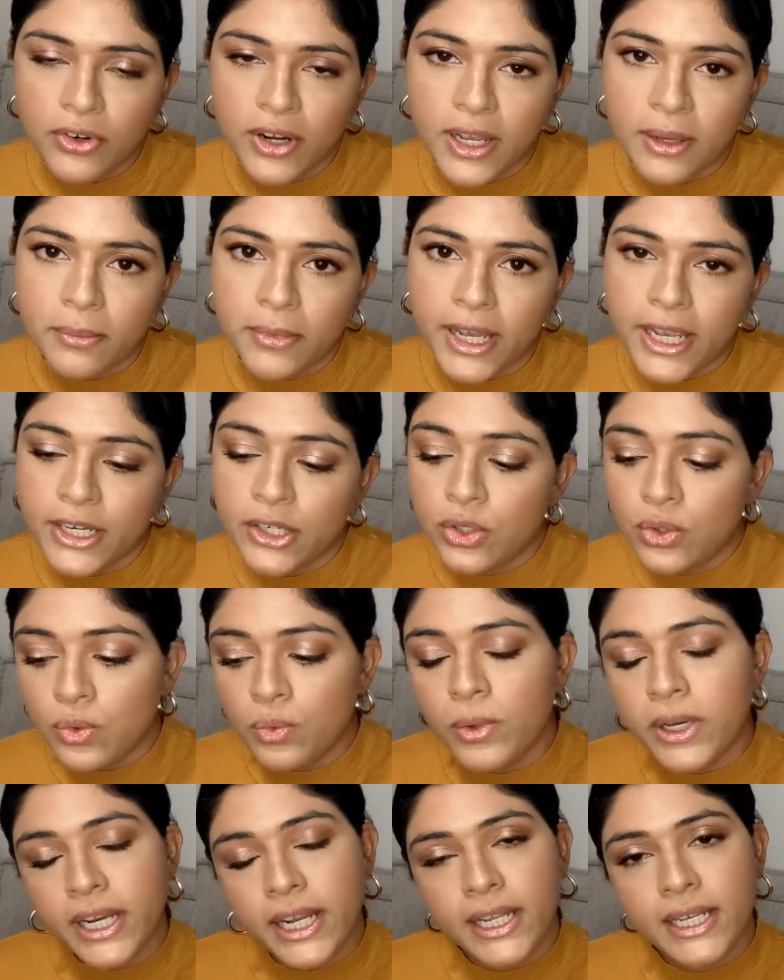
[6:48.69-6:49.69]
I knew what I
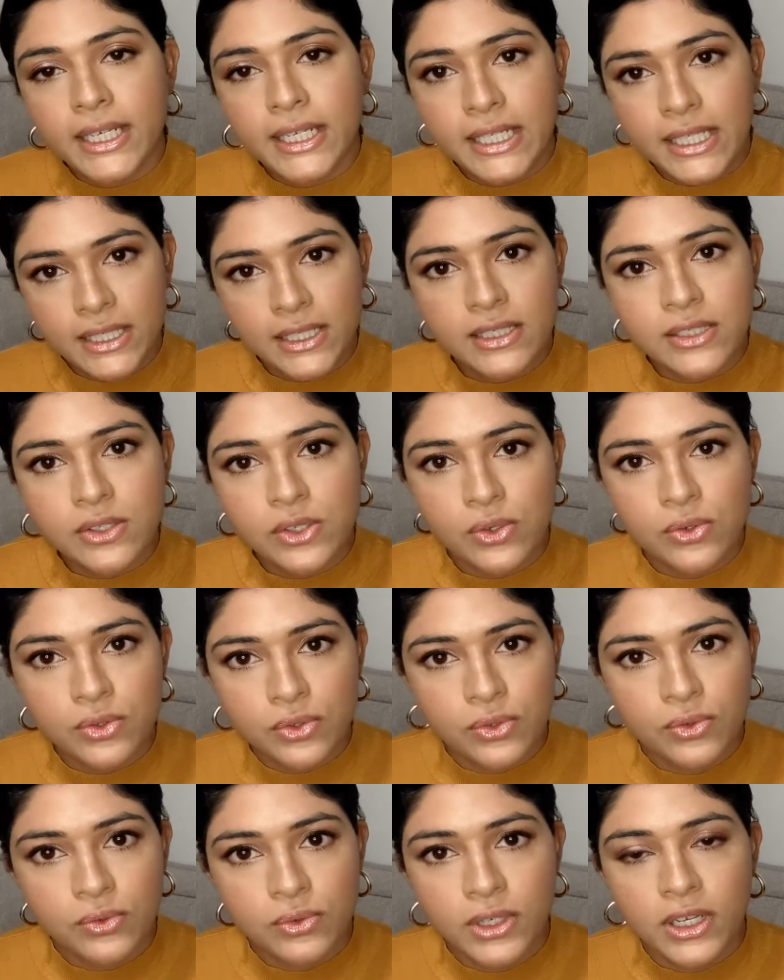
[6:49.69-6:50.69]
needed to do,
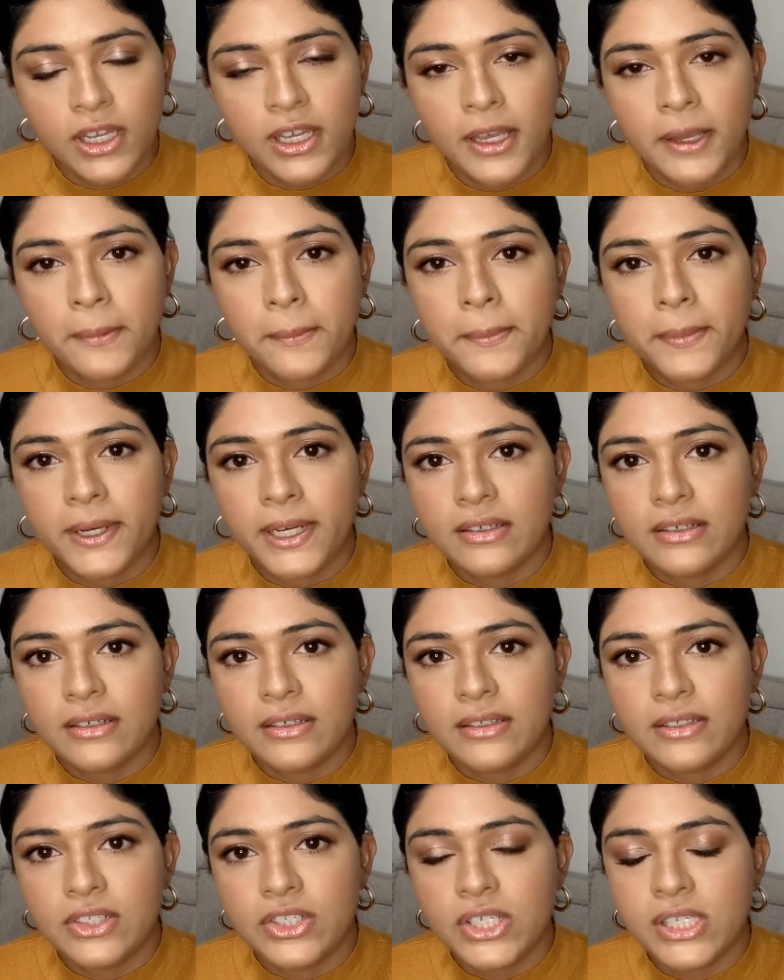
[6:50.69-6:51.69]
but
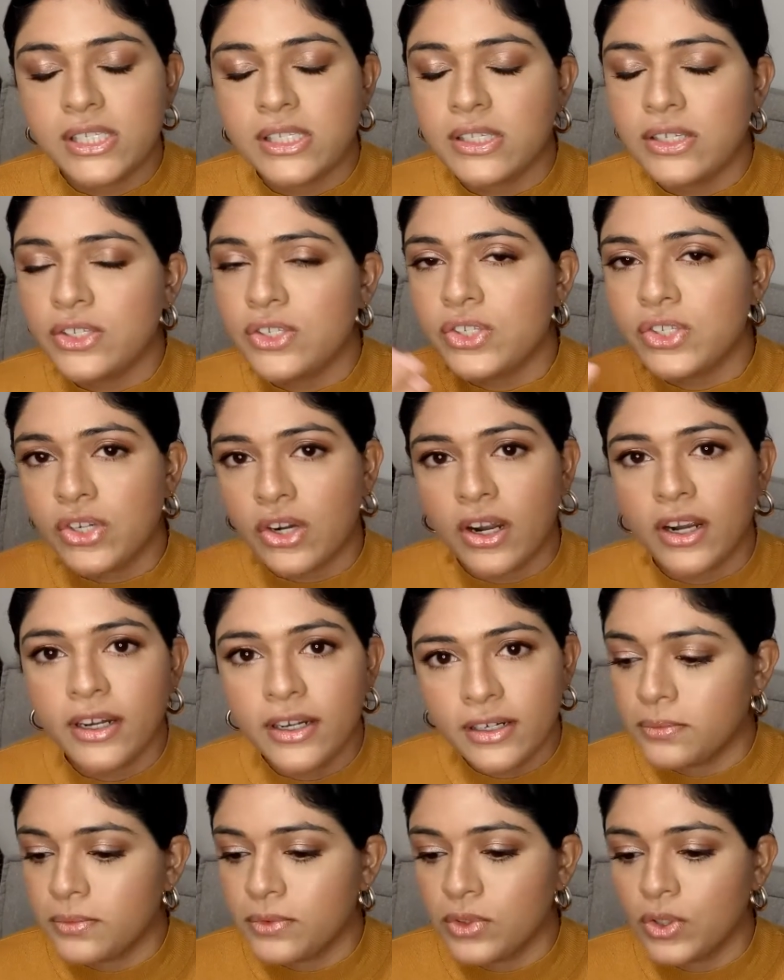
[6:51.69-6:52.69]
just to start
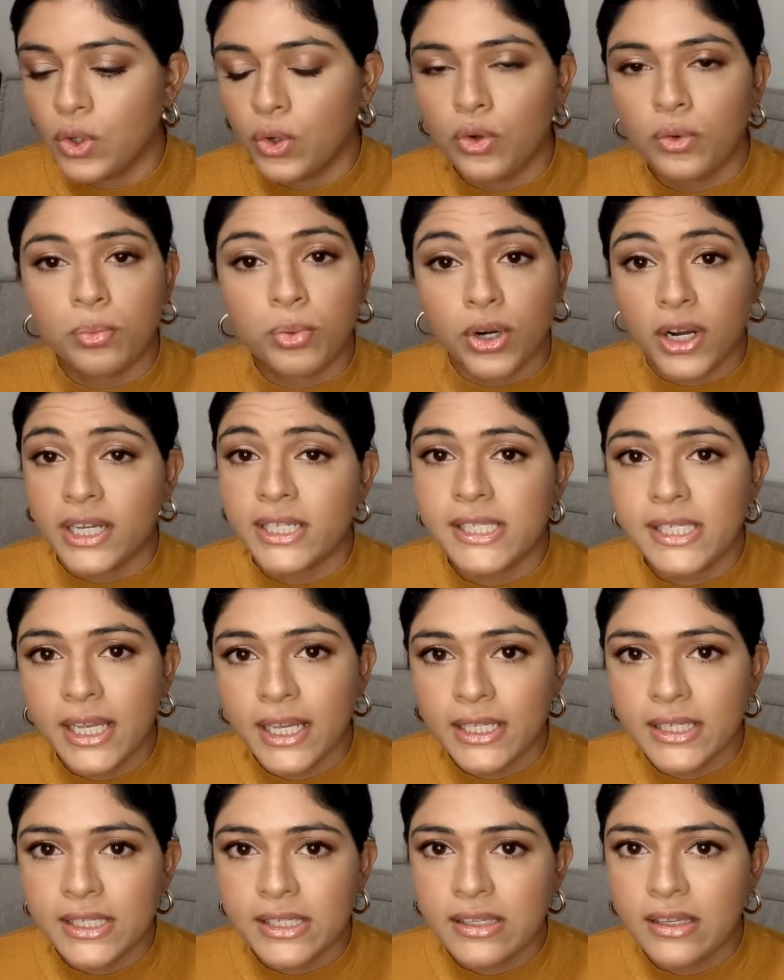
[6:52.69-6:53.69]
the whole process
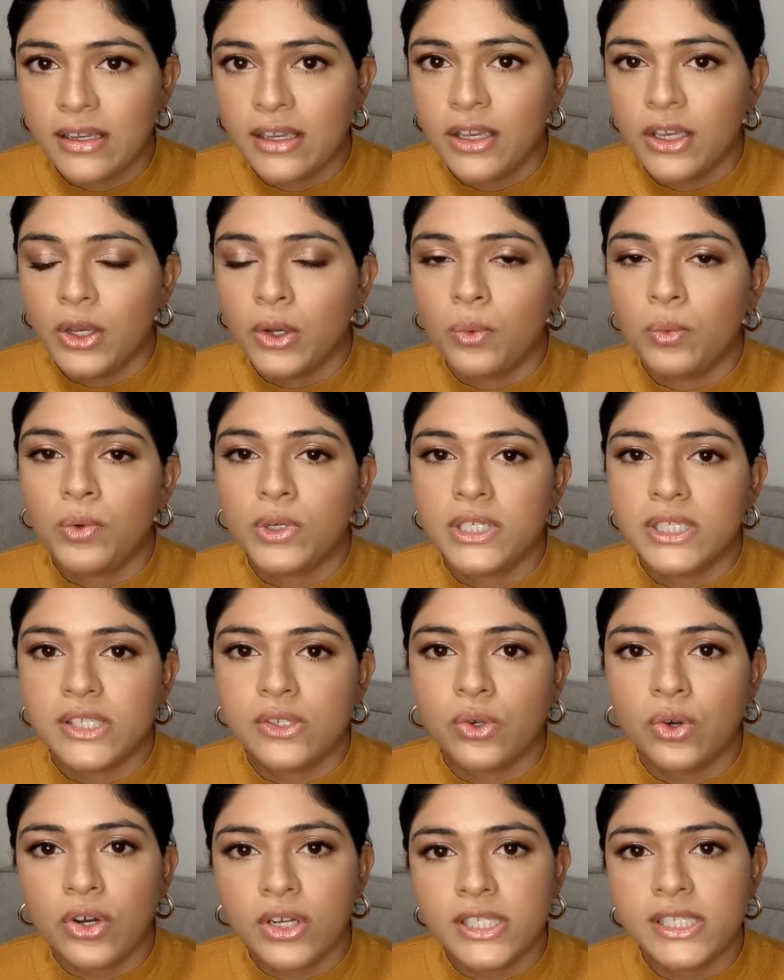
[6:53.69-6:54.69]
was
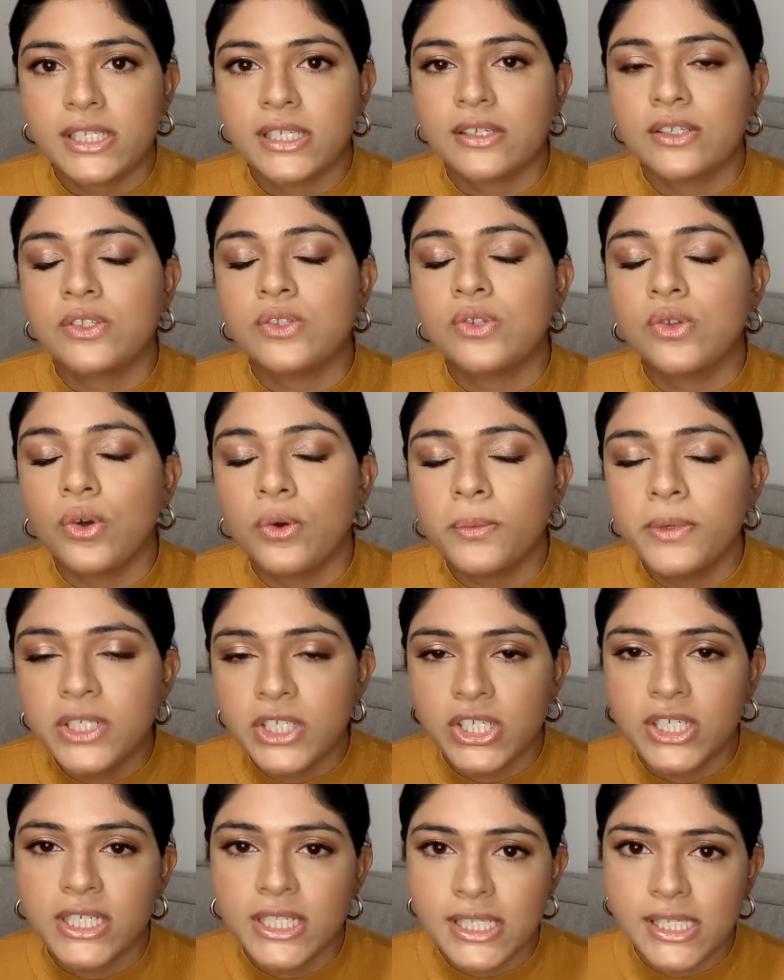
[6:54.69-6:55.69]
causing so much
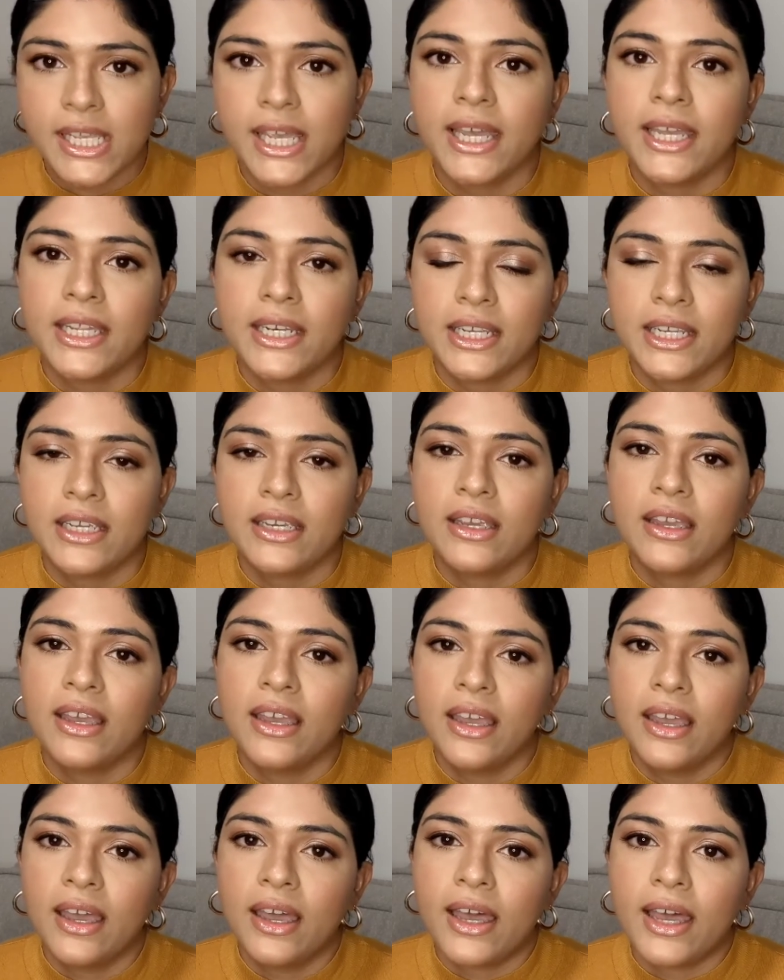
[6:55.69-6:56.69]
anxiety,
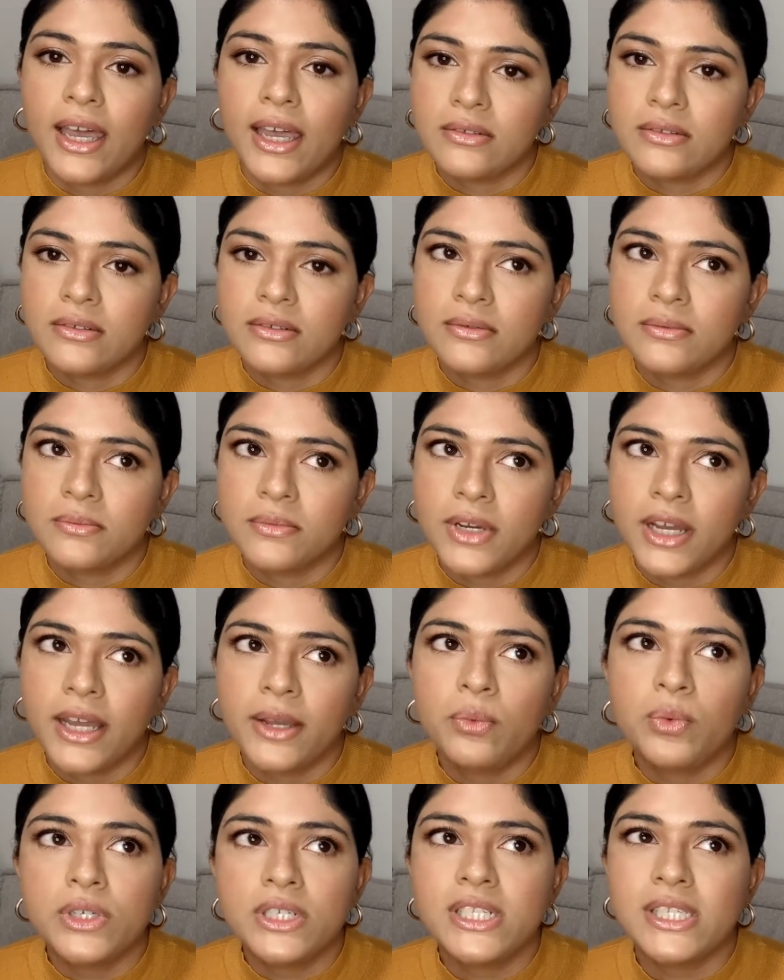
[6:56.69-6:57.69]
and I wouldn't
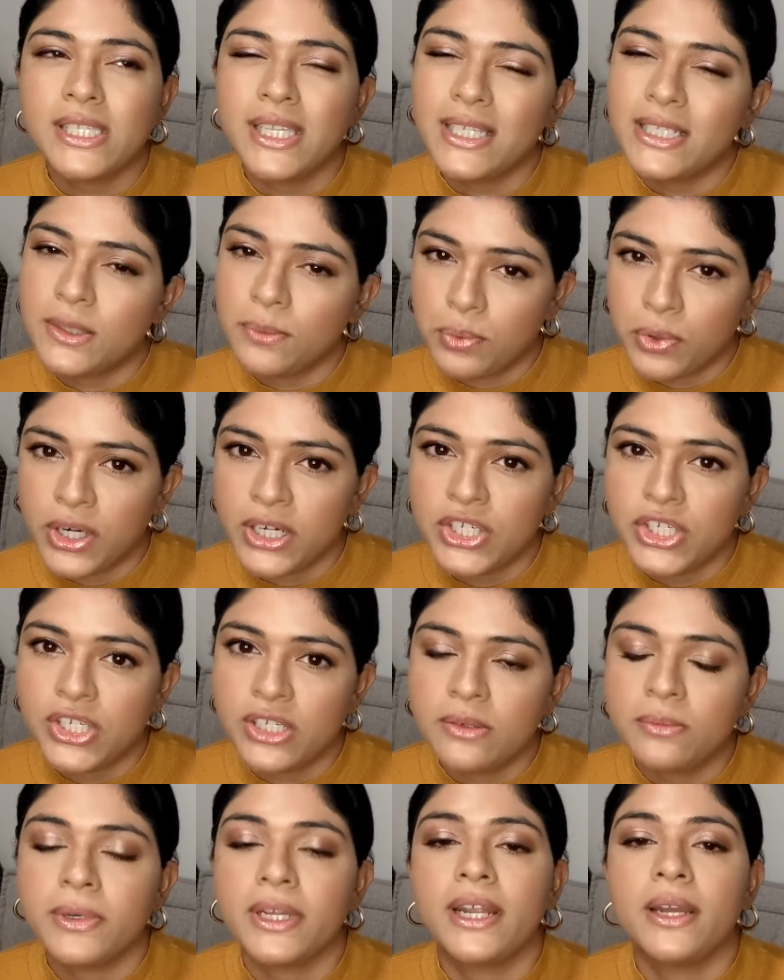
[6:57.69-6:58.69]
say depression, but I
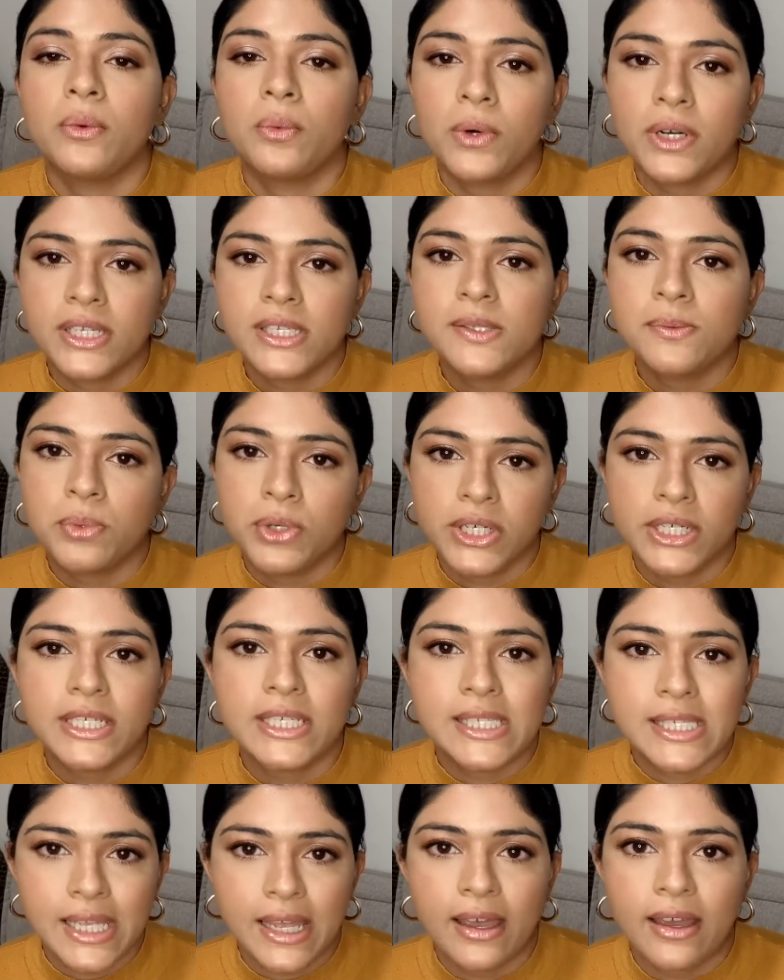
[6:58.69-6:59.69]
was pretty
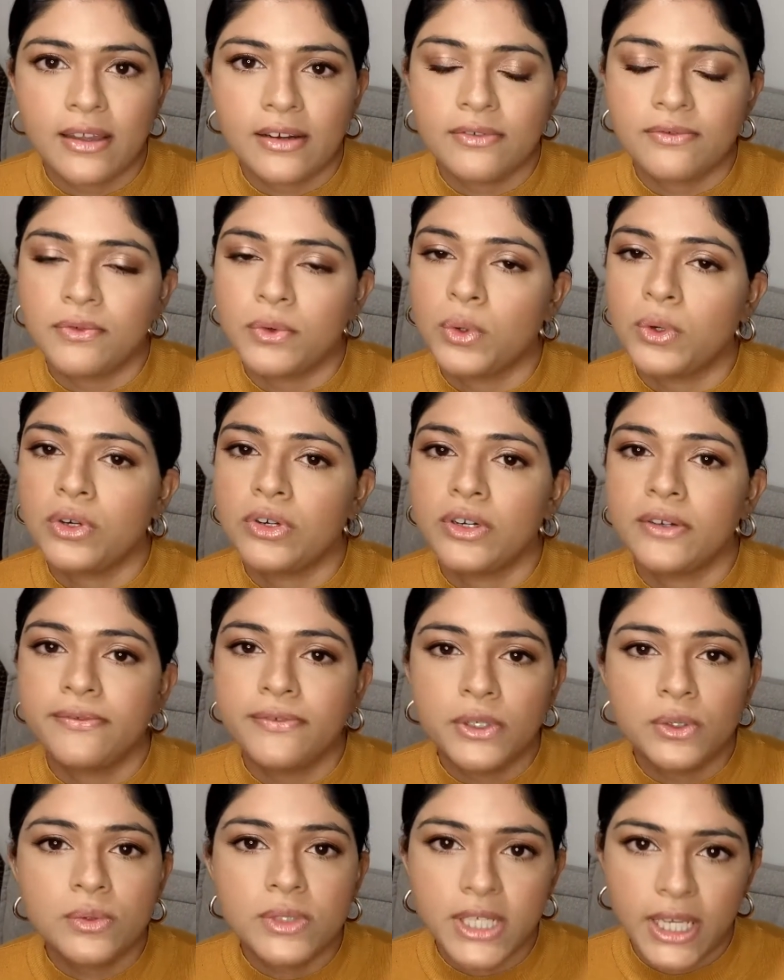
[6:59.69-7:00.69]
sad for a few
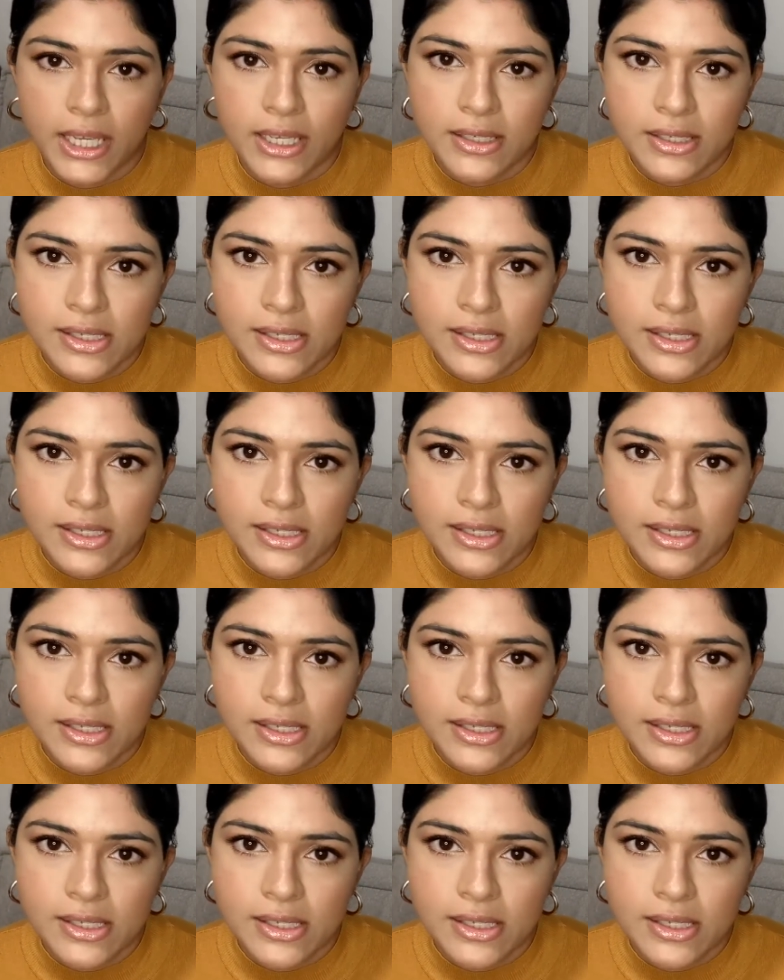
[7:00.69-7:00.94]
days.